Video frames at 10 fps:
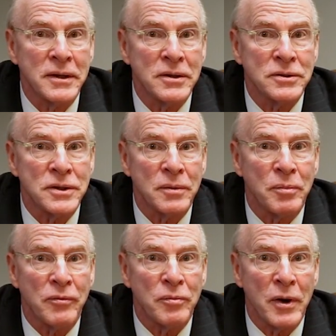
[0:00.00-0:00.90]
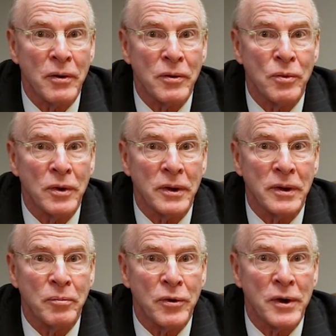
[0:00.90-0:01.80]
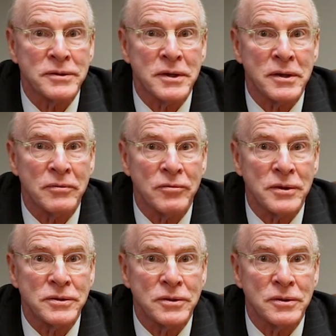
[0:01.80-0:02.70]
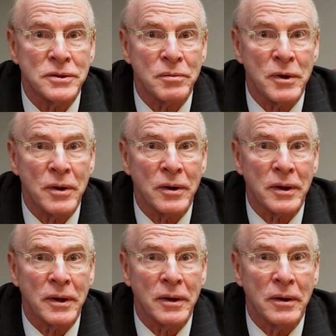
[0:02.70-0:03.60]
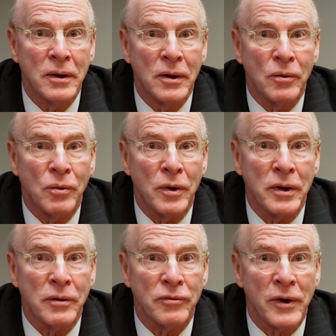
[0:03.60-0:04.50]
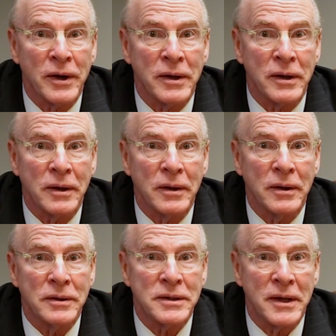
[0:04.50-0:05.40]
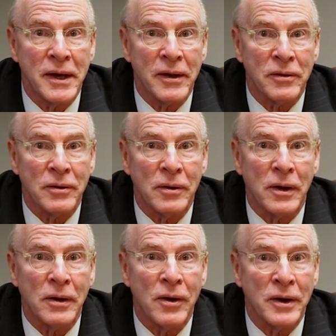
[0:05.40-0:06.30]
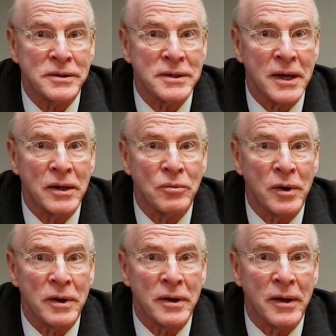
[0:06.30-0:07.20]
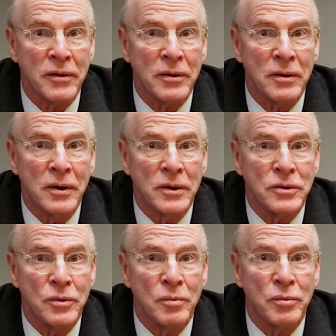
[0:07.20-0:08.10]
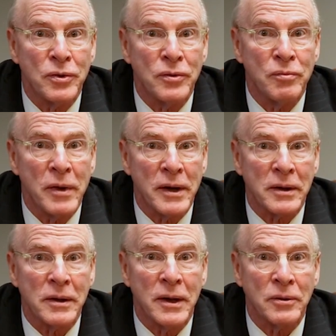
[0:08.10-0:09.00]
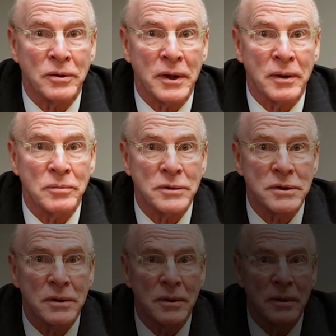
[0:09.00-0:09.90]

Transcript: leadership of Mary Woolley, President of Research America, we are fighting together, alongside one another, to improve medical outcomes.